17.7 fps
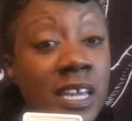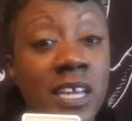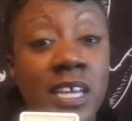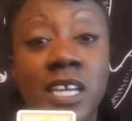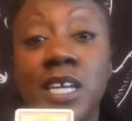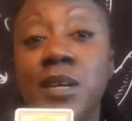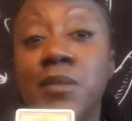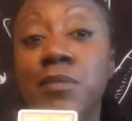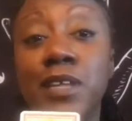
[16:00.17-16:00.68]
it
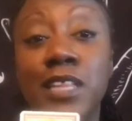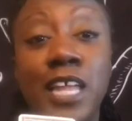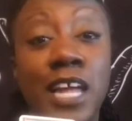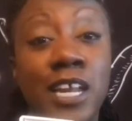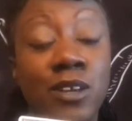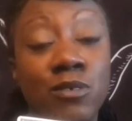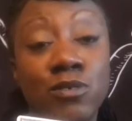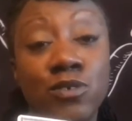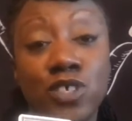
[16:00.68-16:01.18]
could be that
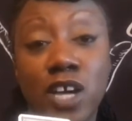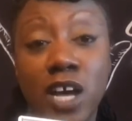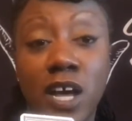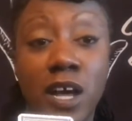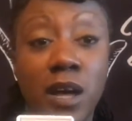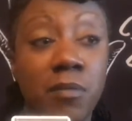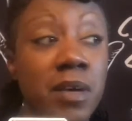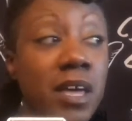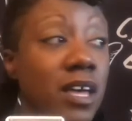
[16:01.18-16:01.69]
new
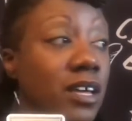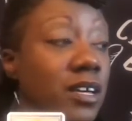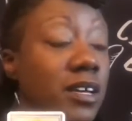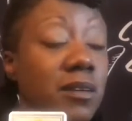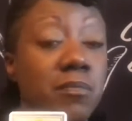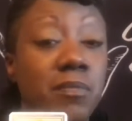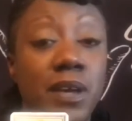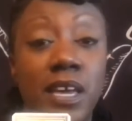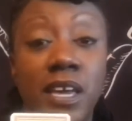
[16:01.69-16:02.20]
job,
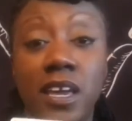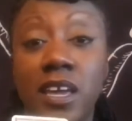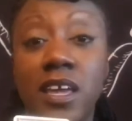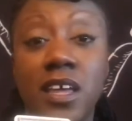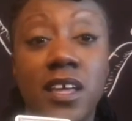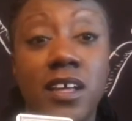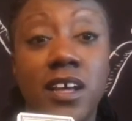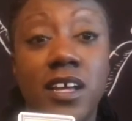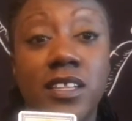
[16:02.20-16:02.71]
could be
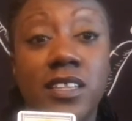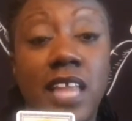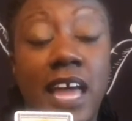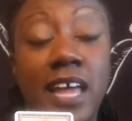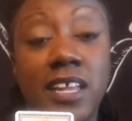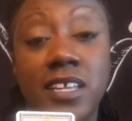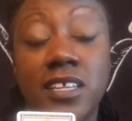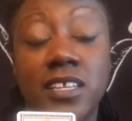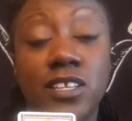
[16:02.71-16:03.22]

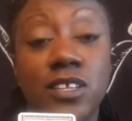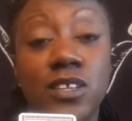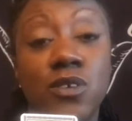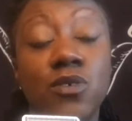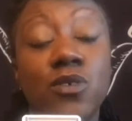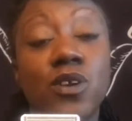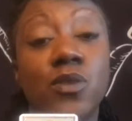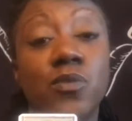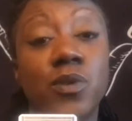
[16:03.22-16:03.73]
that new
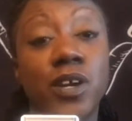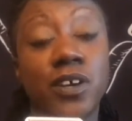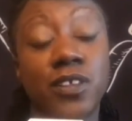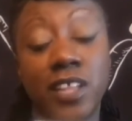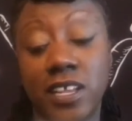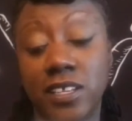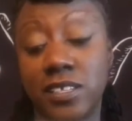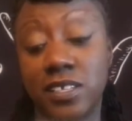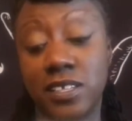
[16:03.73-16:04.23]
career,
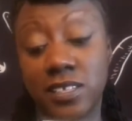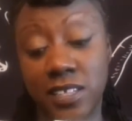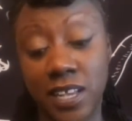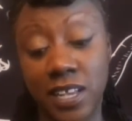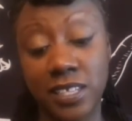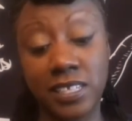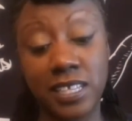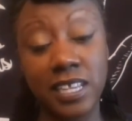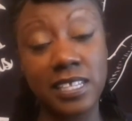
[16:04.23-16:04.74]
that
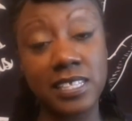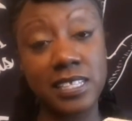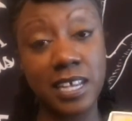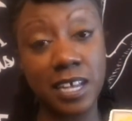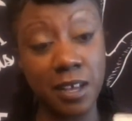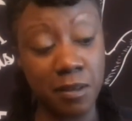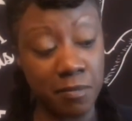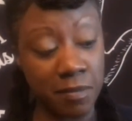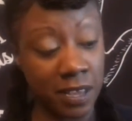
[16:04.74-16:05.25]
success. It's
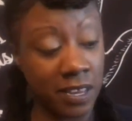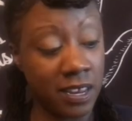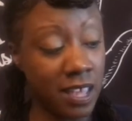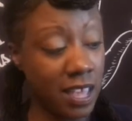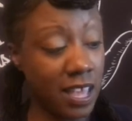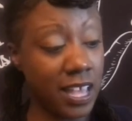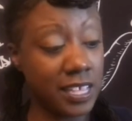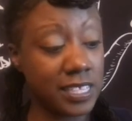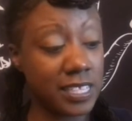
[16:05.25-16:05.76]
coming.
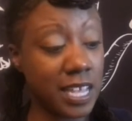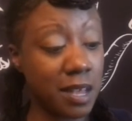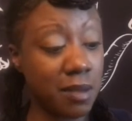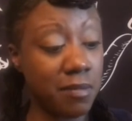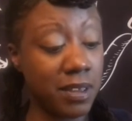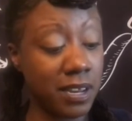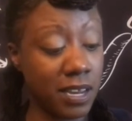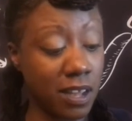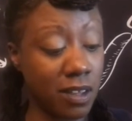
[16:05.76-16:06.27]
It's
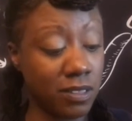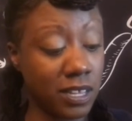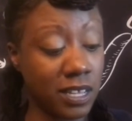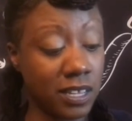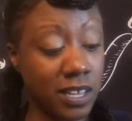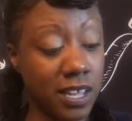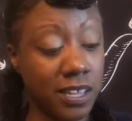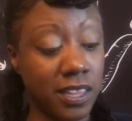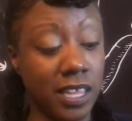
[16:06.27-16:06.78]
coming down the
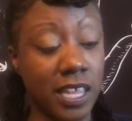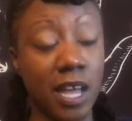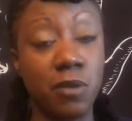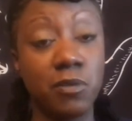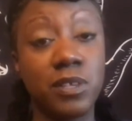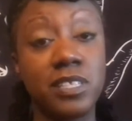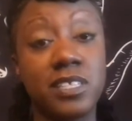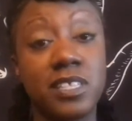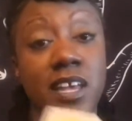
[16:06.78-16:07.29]
line. Like I
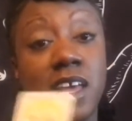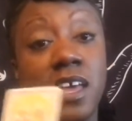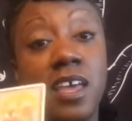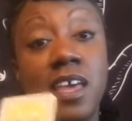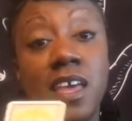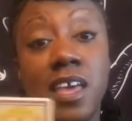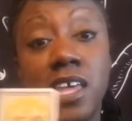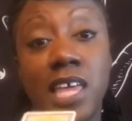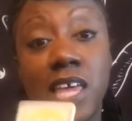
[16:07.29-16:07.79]
would say,
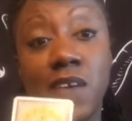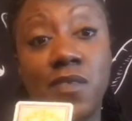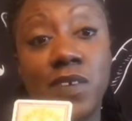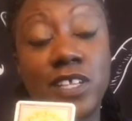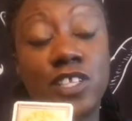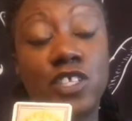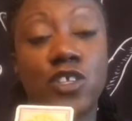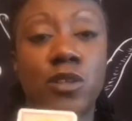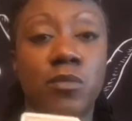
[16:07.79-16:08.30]
give
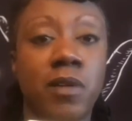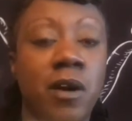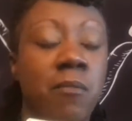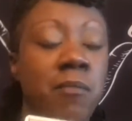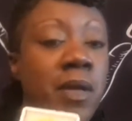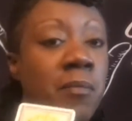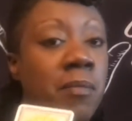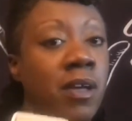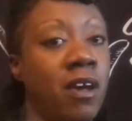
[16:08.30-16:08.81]
it till about
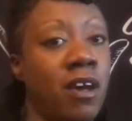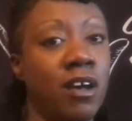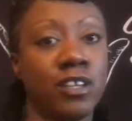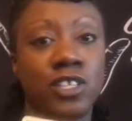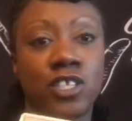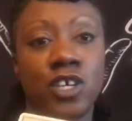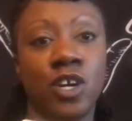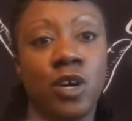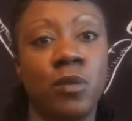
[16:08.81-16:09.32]
maybe
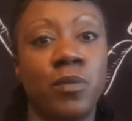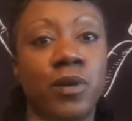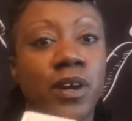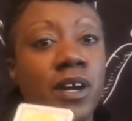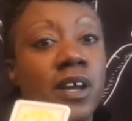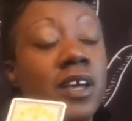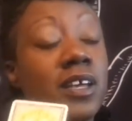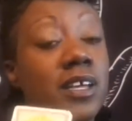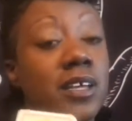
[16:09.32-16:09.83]
October.
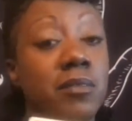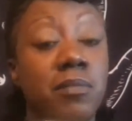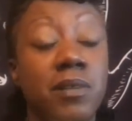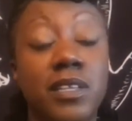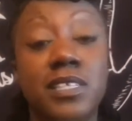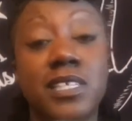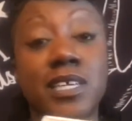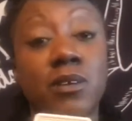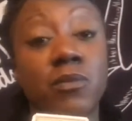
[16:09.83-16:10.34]
Could be
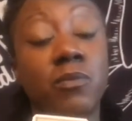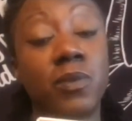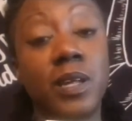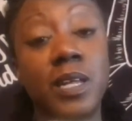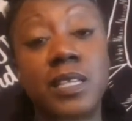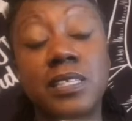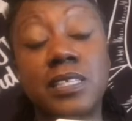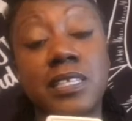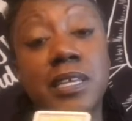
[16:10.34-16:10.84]
10
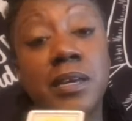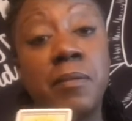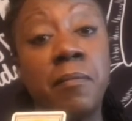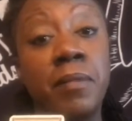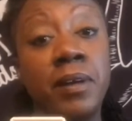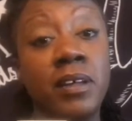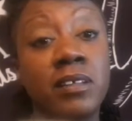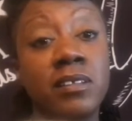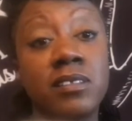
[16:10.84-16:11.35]
weeks, 10
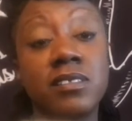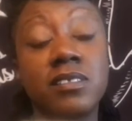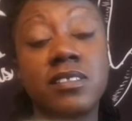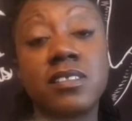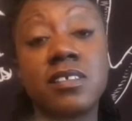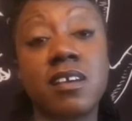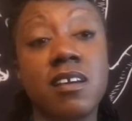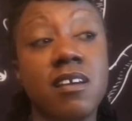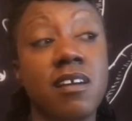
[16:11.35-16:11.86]
months.
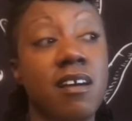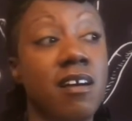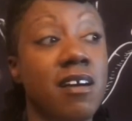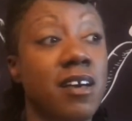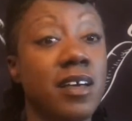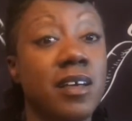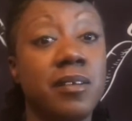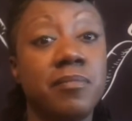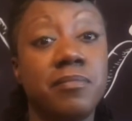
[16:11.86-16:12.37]

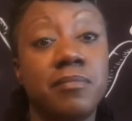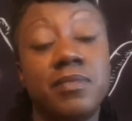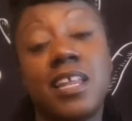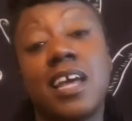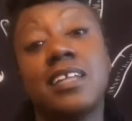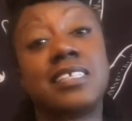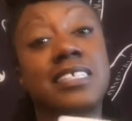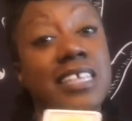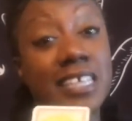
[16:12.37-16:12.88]

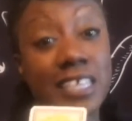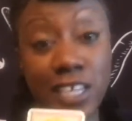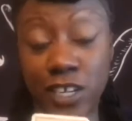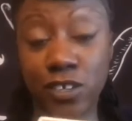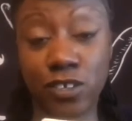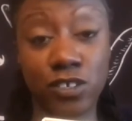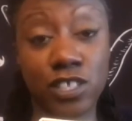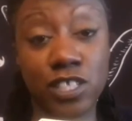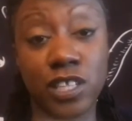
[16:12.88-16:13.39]
Not 10
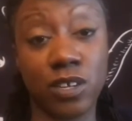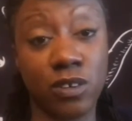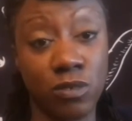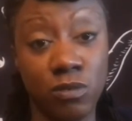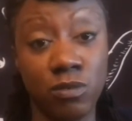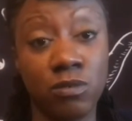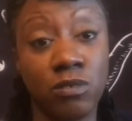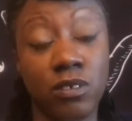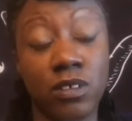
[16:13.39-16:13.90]
years though.
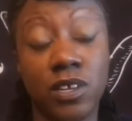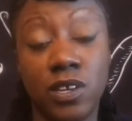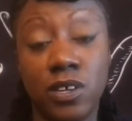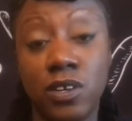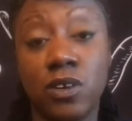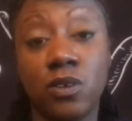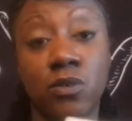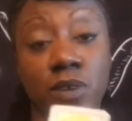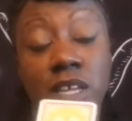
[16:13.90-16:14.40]
You
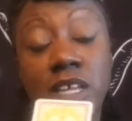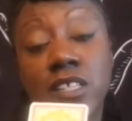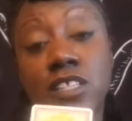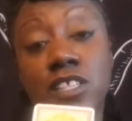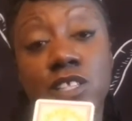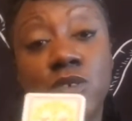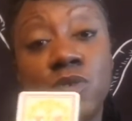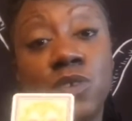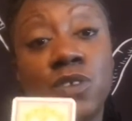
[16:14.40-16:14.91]
know, it's
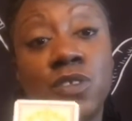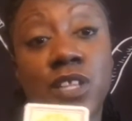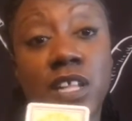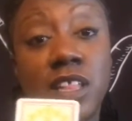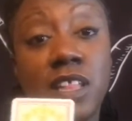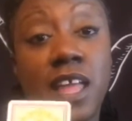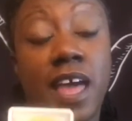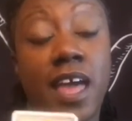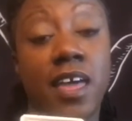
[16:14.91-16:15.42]
sooner than
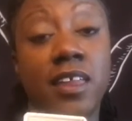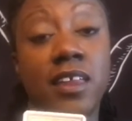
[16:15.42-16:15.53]
that.